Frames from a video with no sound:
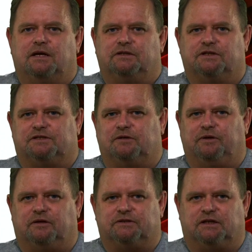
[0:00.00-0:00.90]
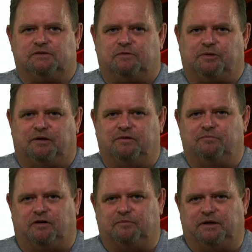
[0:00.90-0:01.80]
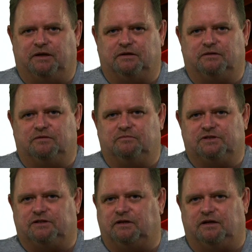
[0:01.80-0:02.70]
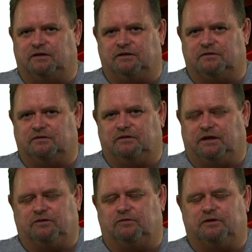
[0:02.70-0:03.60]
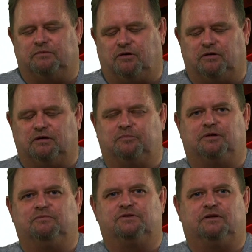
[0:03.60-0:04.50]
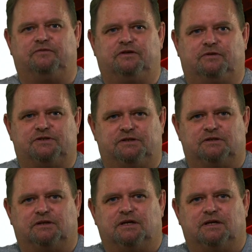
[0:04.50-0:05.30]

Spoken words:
just typical textbook problem? It might be still they call it a modelling and problem solving question,